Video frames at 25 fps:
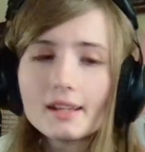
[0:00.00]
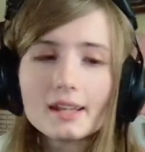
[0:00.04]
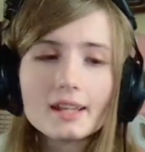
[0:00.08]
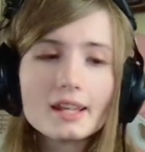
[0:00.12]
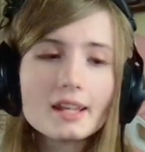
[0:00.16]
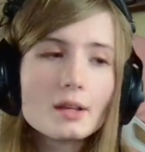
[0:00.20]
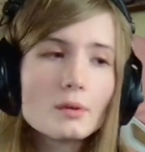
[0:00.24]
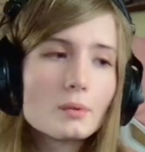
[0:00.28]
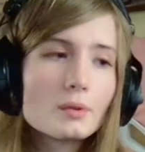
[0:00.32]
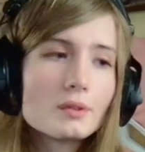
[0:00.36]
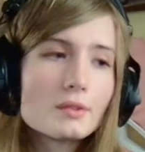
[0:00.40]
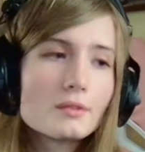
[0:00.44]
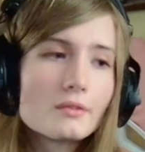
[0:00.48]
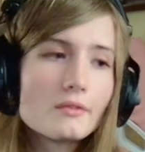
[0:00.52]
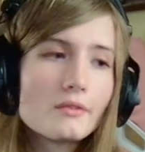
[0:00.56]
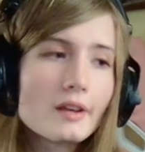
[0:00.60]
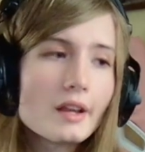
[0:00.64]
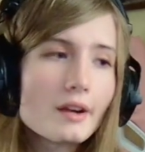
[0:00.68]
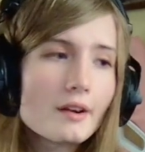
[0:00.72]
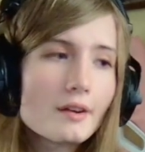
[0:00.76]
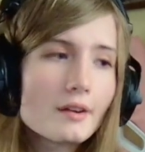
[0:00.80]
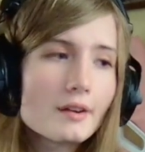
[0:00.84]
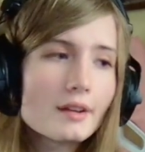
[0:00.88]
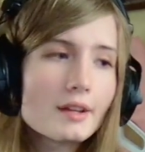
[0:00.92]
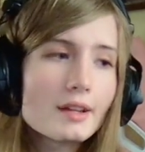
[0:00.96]
it was
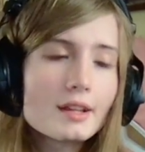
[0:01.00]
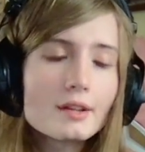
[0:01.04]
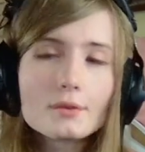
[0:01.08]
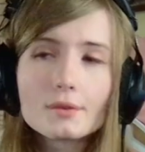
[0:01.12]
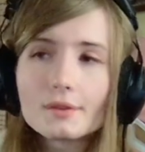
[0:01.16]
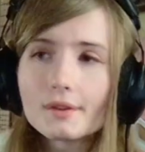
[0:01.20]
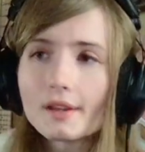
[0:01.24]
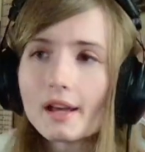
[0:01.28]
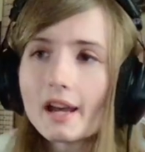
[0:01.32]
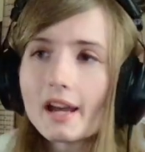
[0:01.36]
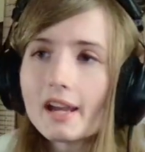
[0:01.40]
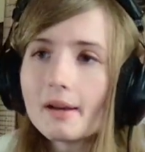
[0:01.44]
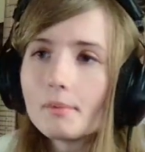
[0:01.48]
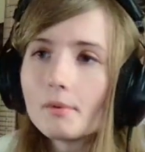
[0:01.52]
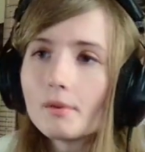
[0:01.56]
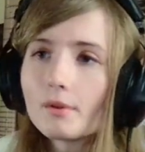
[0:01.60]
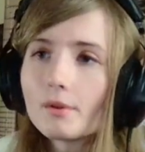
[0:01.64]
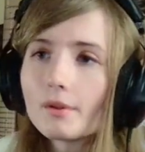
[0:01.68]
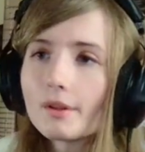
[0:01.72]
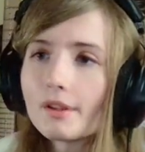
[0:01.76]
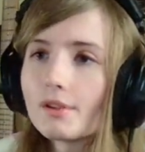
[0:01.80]
very reliable.